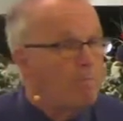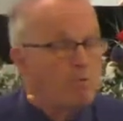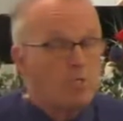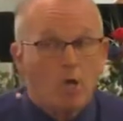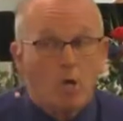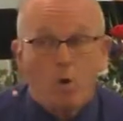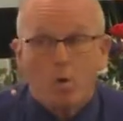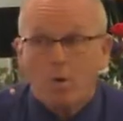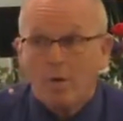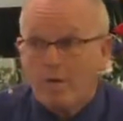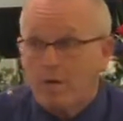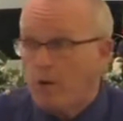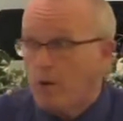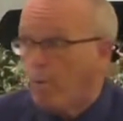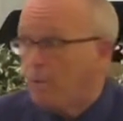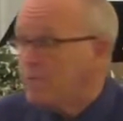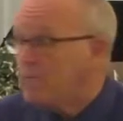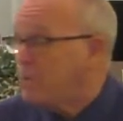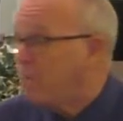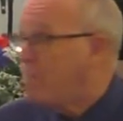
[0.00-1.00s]
So, it
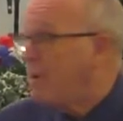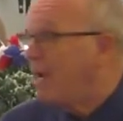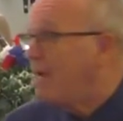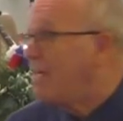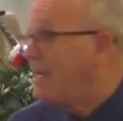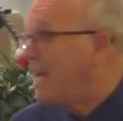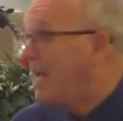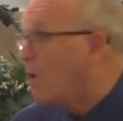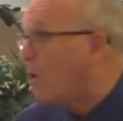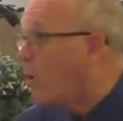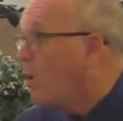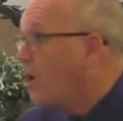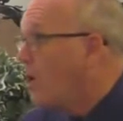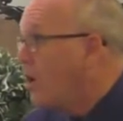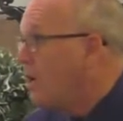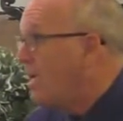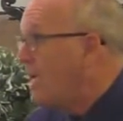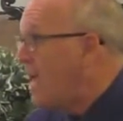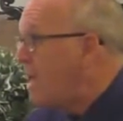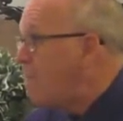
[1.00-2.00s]
was a big deal.
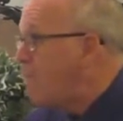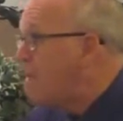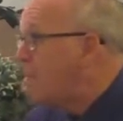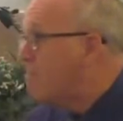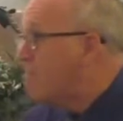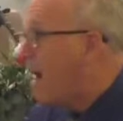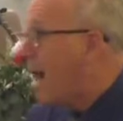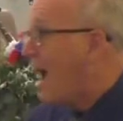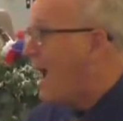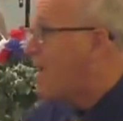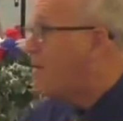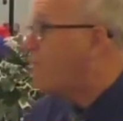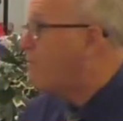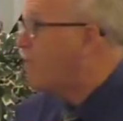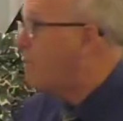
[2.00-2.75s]
Keep in mind, from